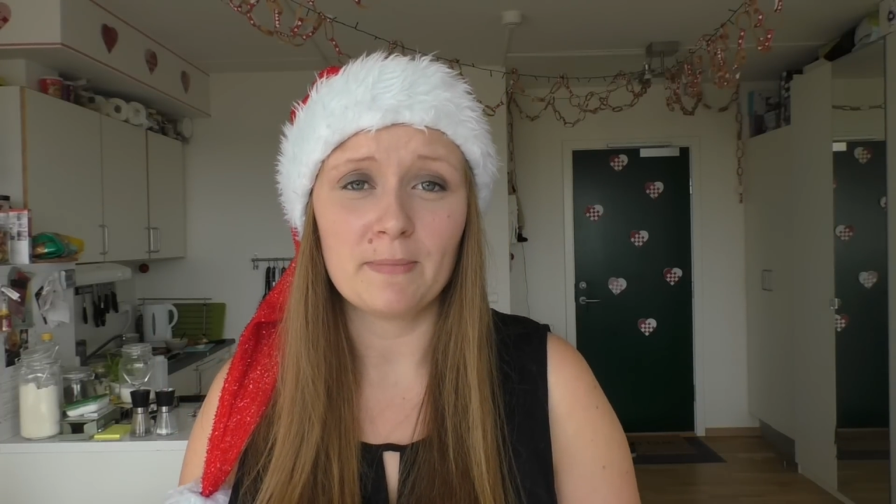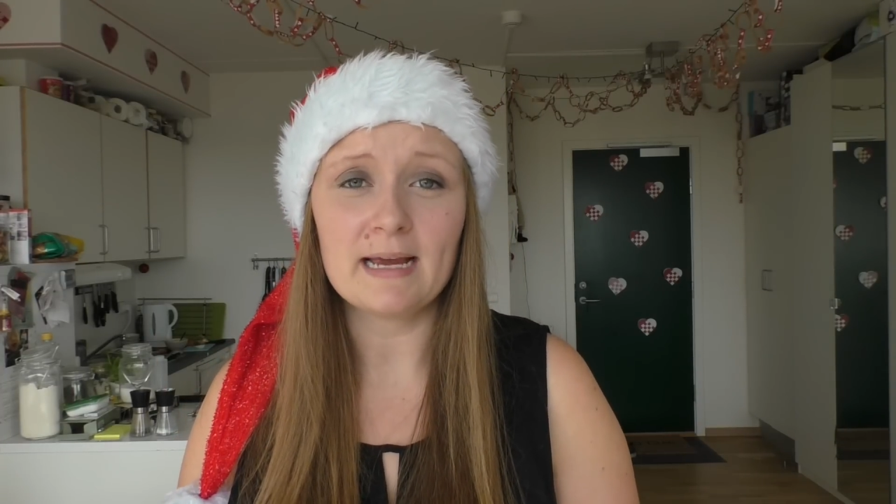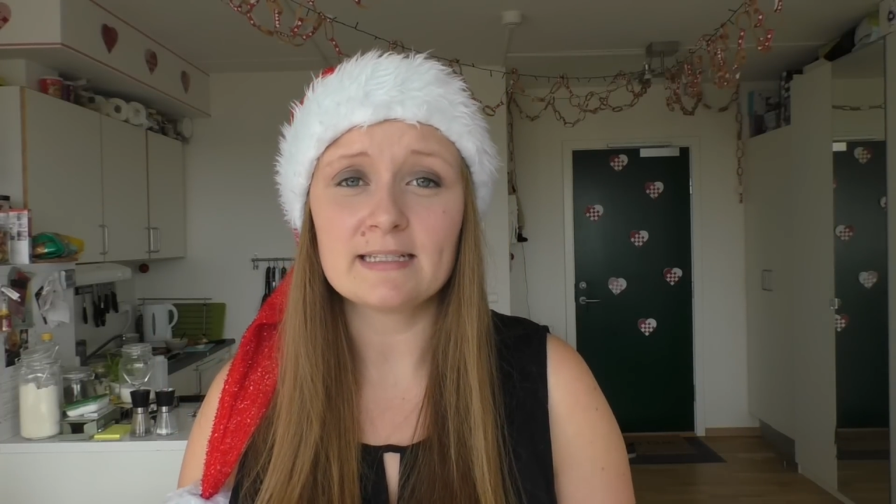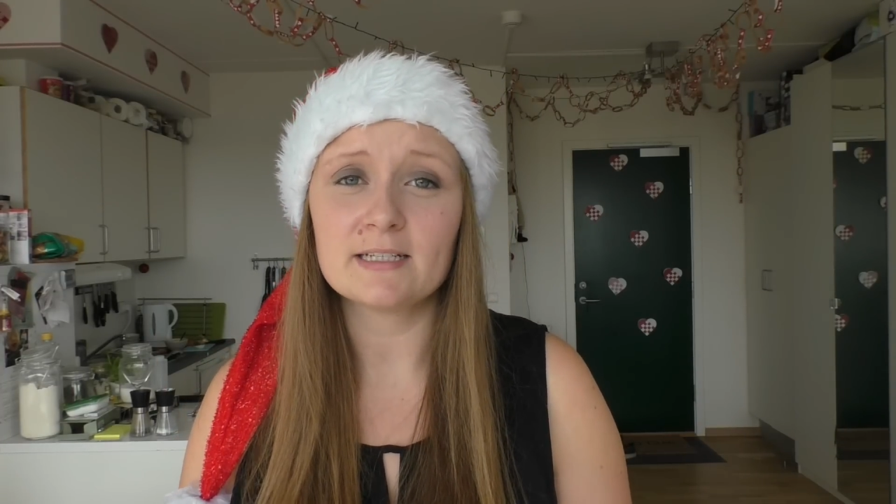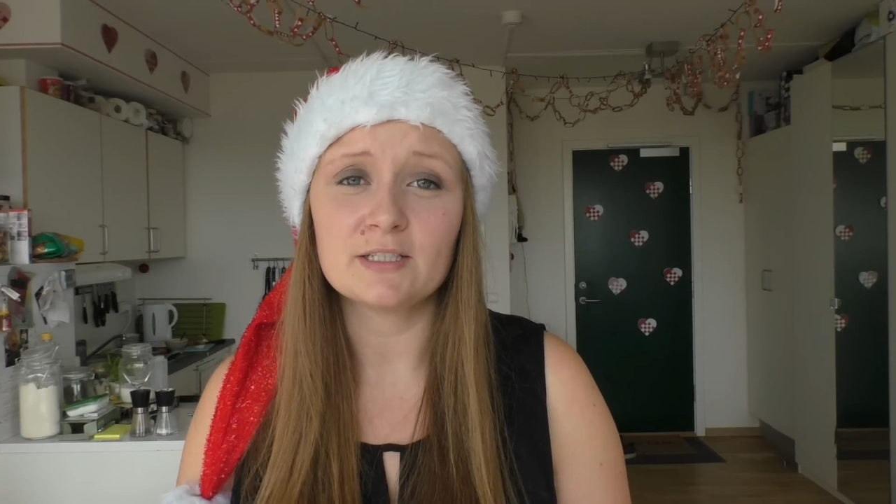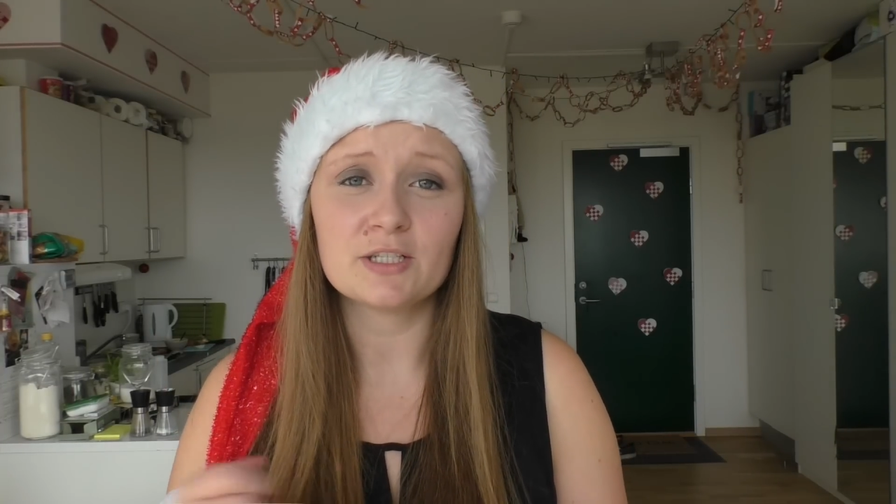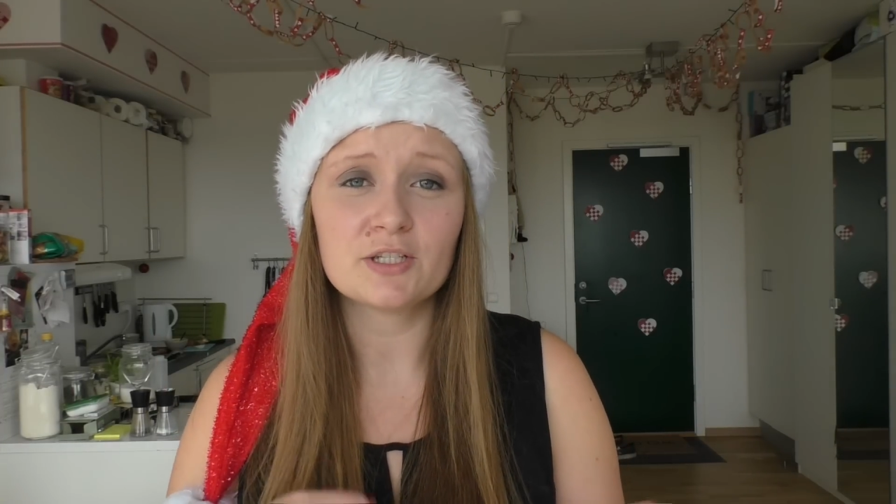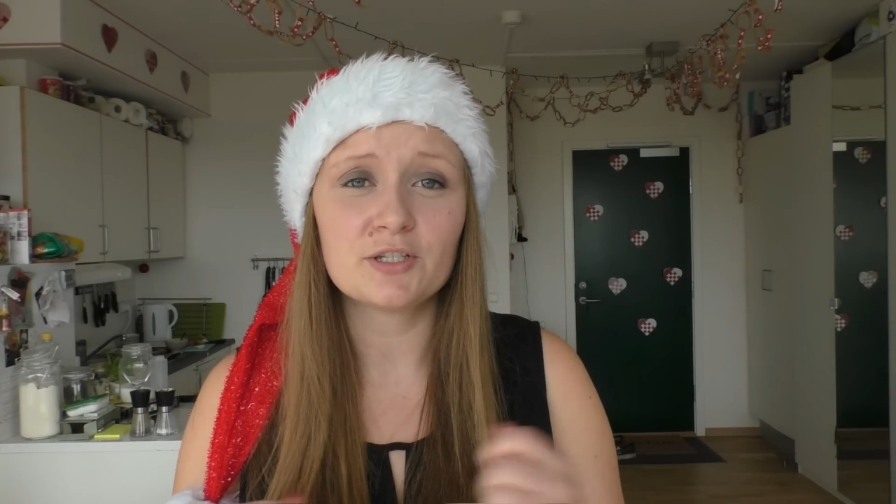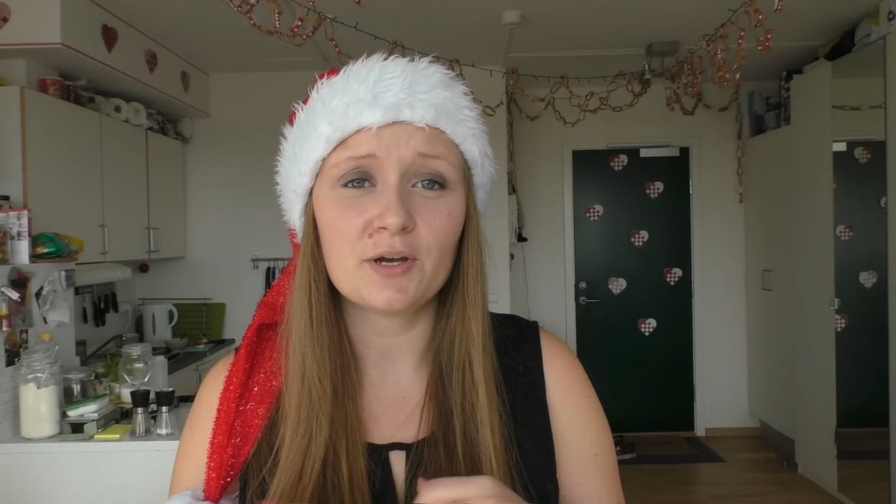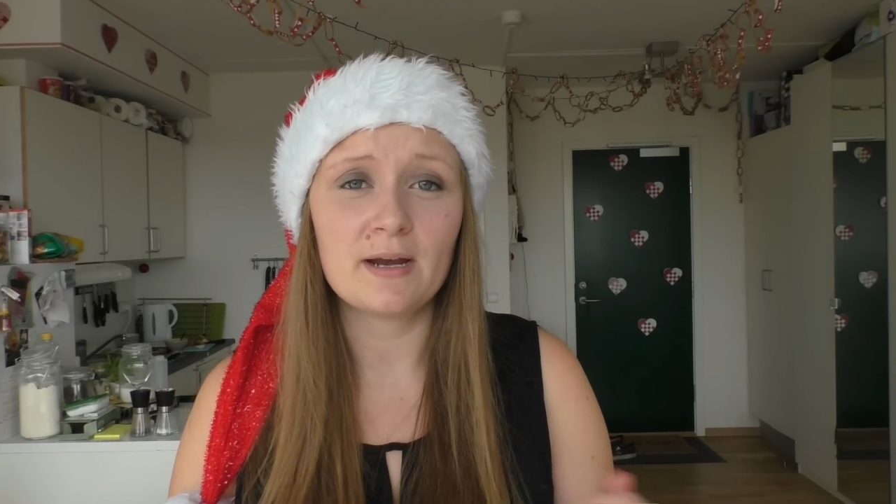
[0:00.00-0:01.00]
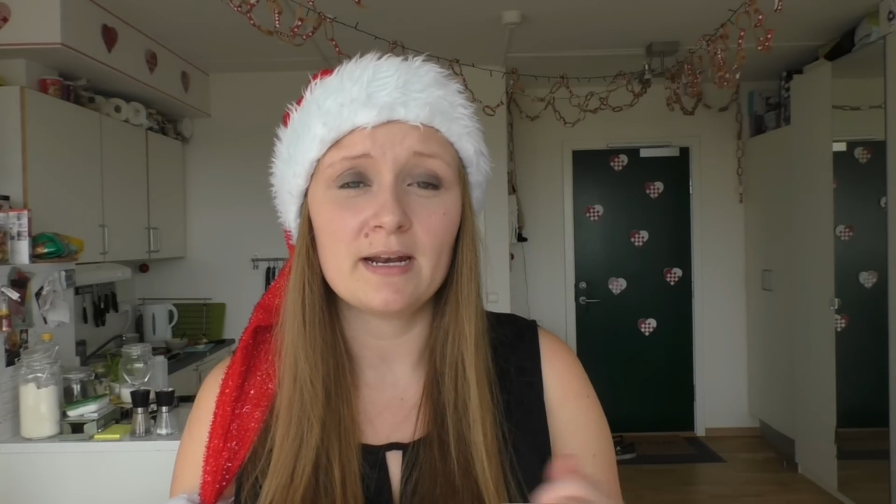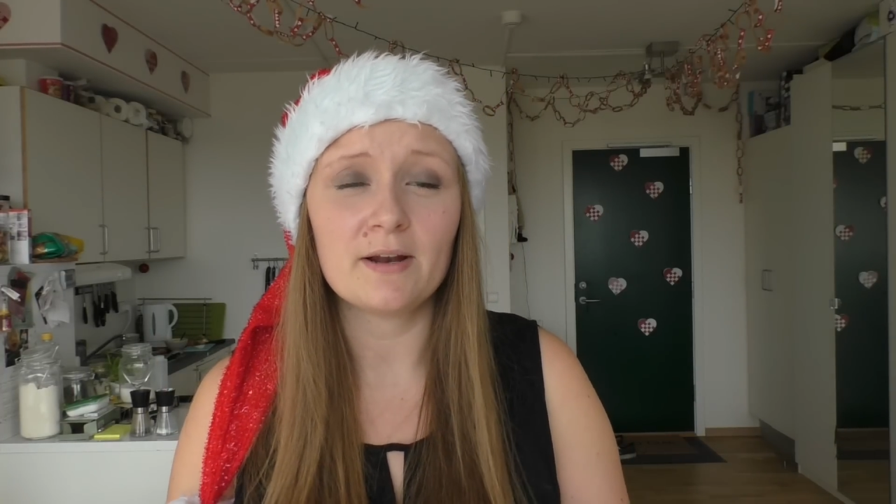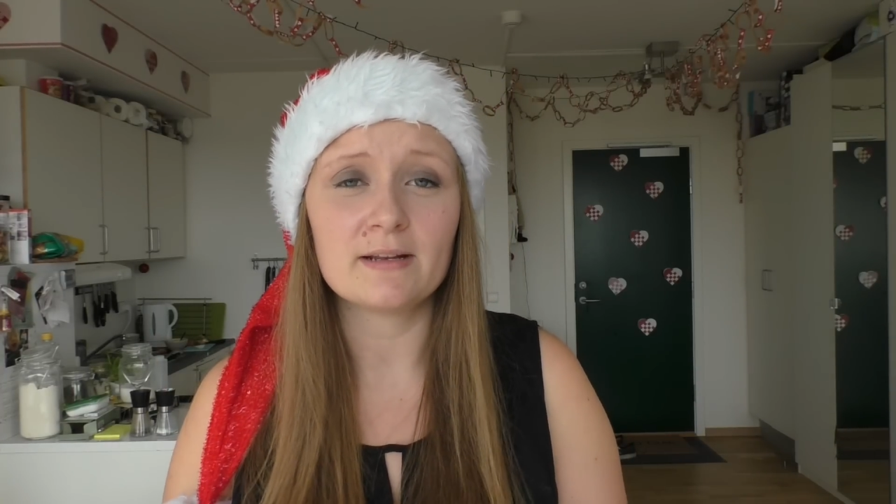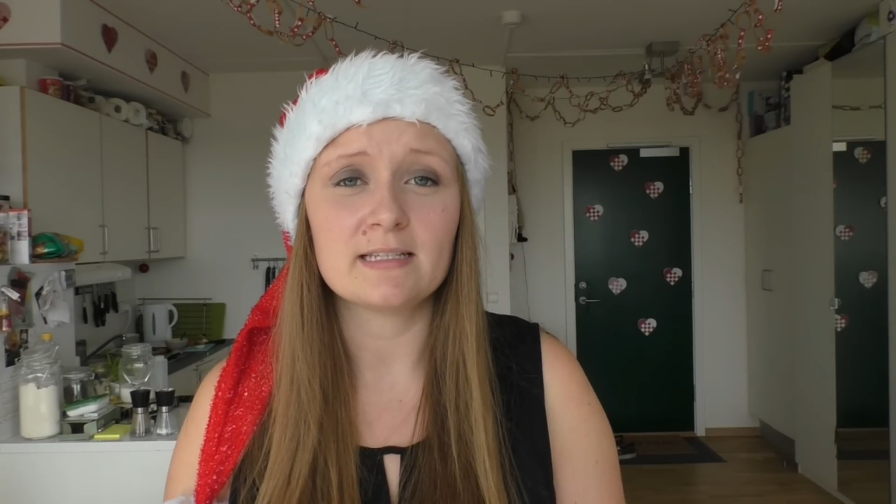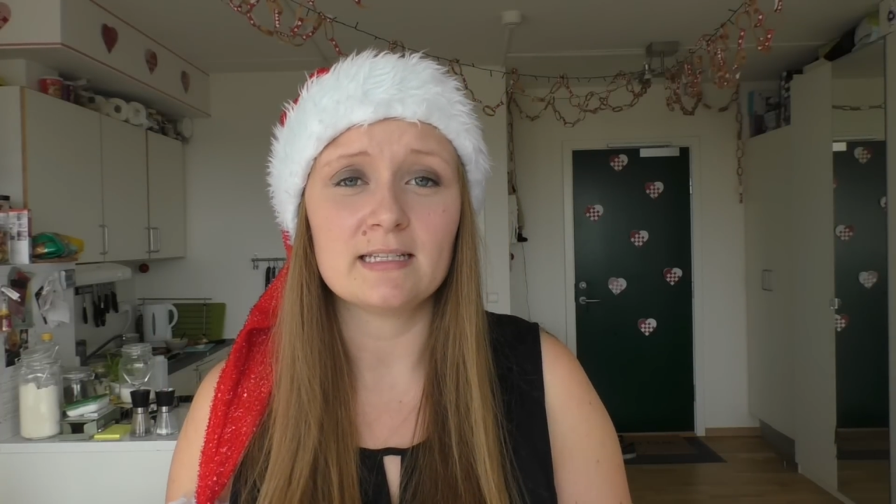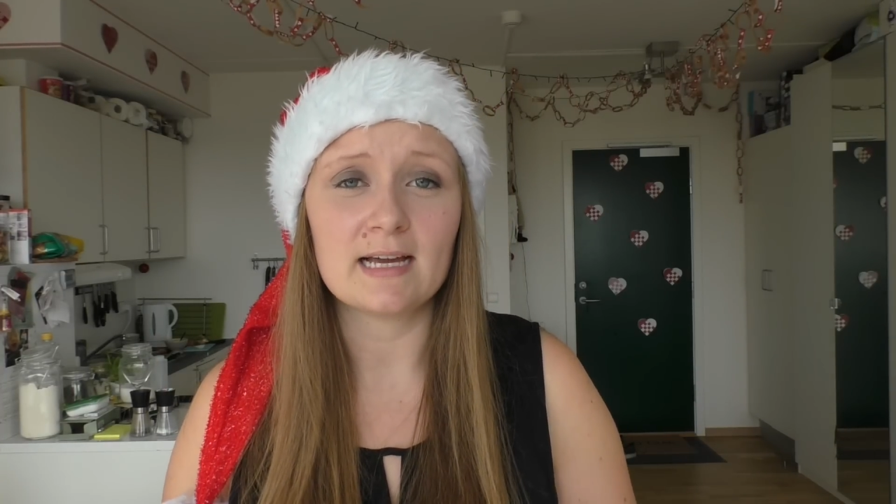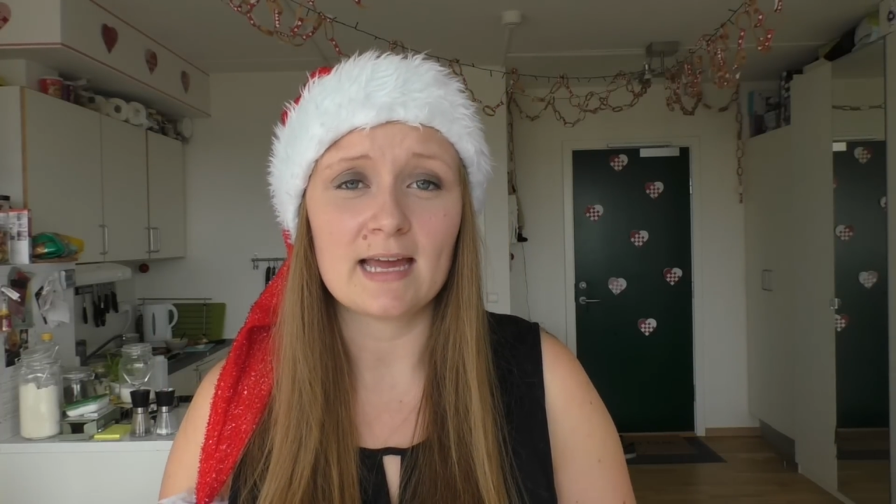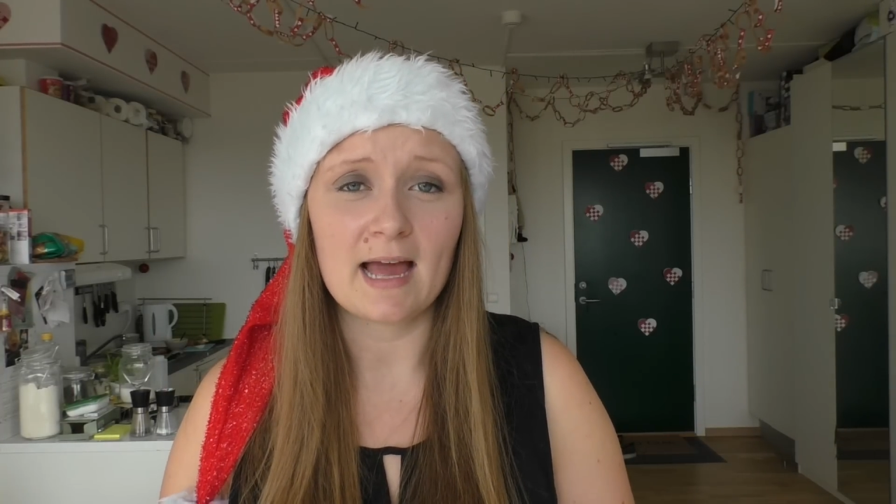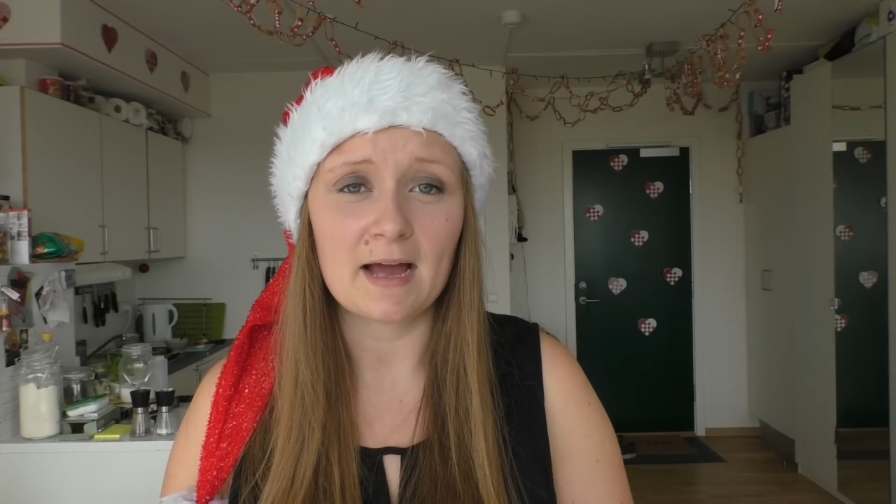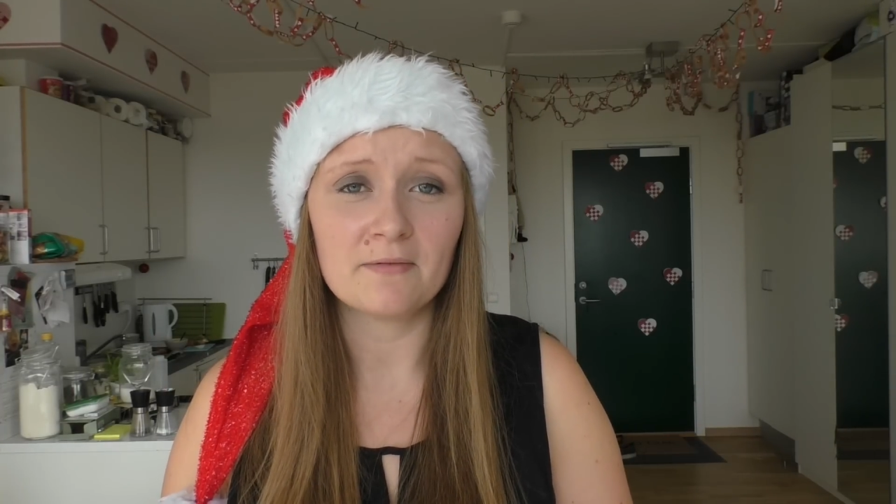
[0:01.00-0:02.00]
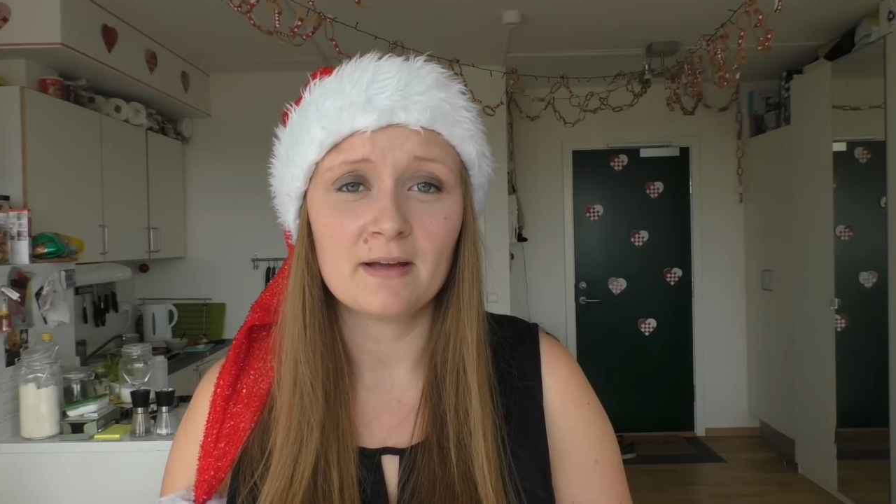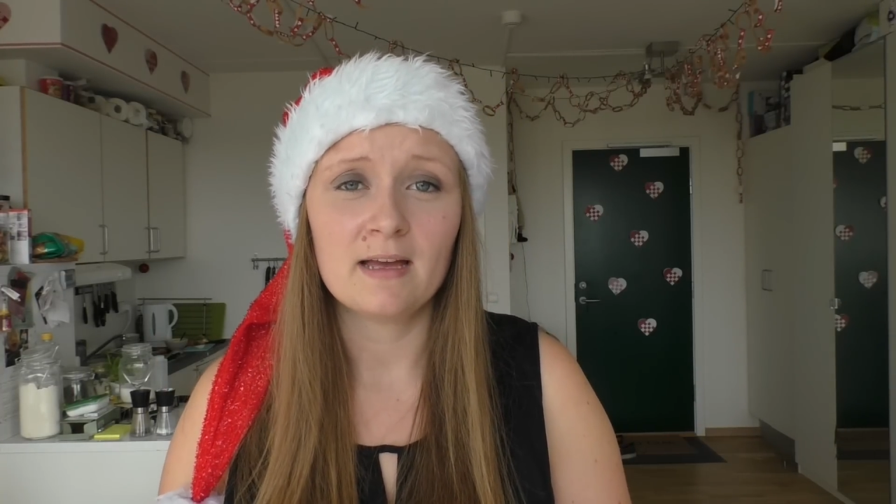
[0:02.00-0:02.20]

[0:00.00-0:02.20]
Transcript: paste and just stir in it until I have